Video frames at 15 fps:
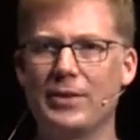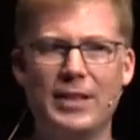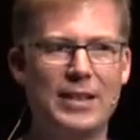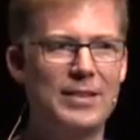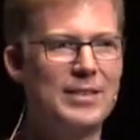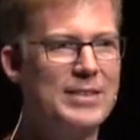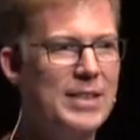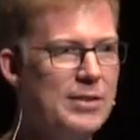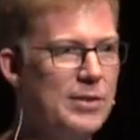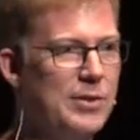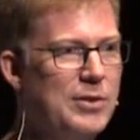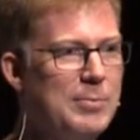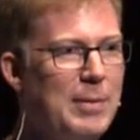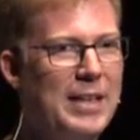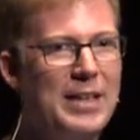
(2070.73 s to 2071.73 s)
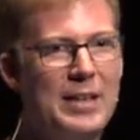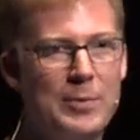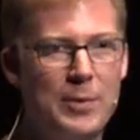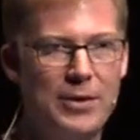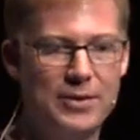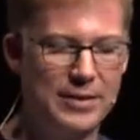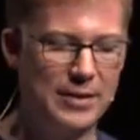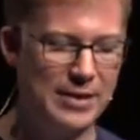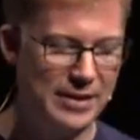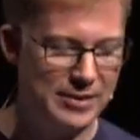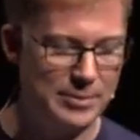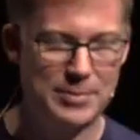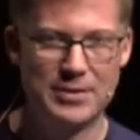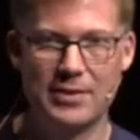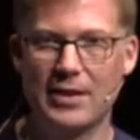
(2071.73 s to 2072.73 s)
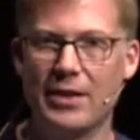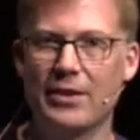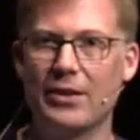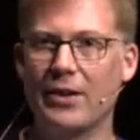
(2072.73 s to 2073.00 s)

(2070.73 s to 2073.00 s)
thing that says who's making what and announcements there,